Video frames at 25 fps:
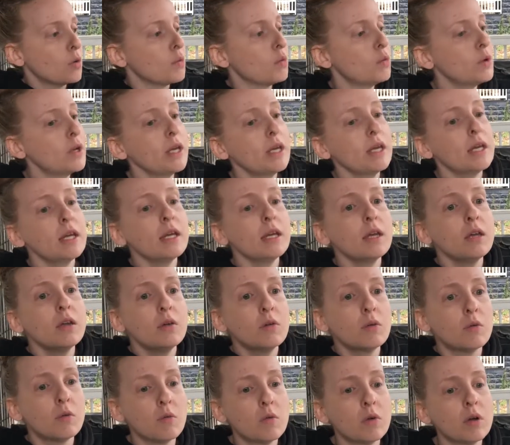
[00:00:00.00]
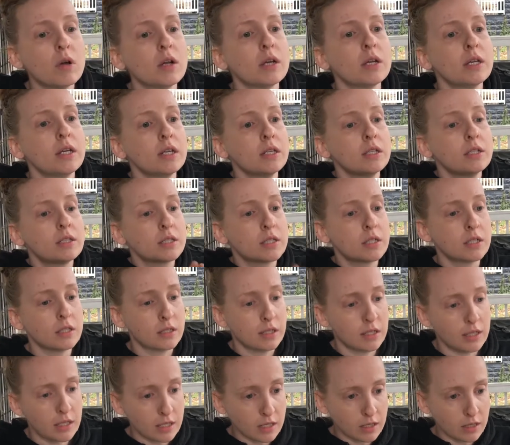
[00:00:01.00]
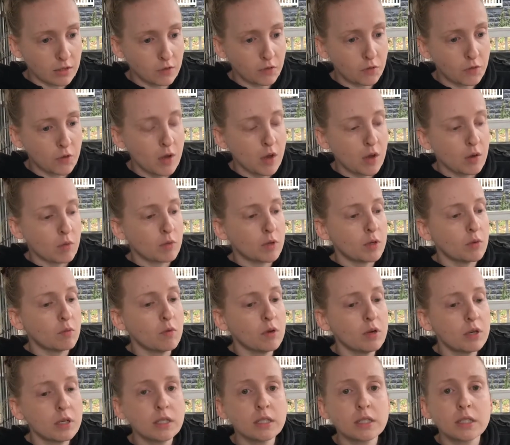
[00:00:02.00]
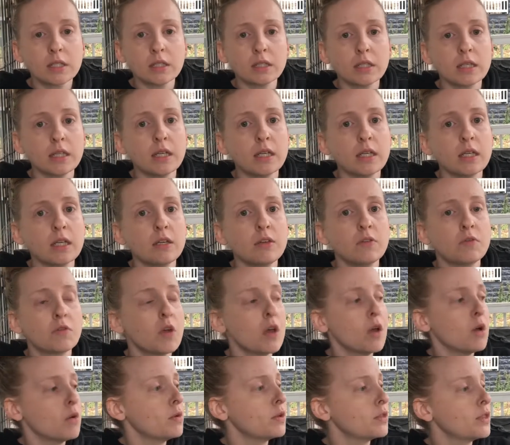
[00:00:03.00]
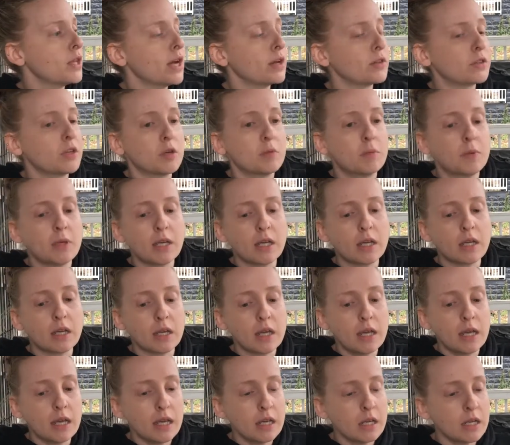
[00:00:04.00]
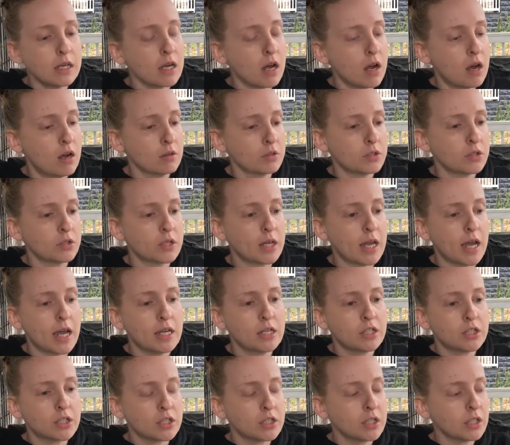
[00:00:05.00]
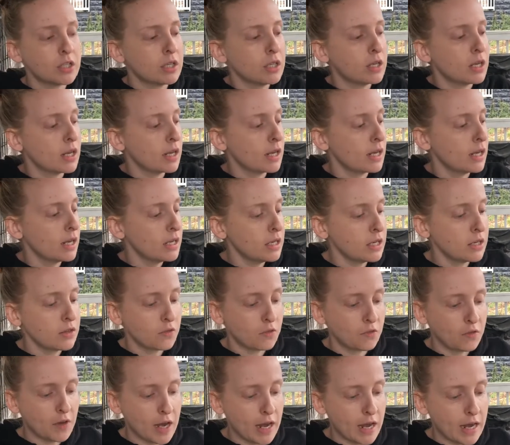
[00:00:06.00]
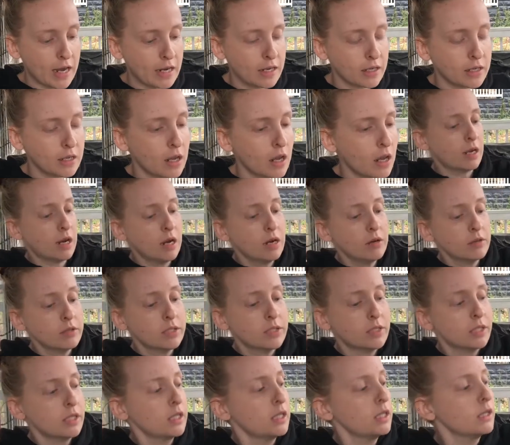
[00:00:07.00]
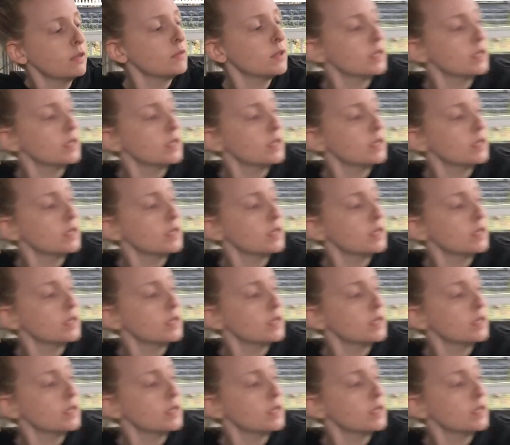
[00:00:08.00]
We wanted to leave. We wanted to leave without there being any altercation, any fight. I received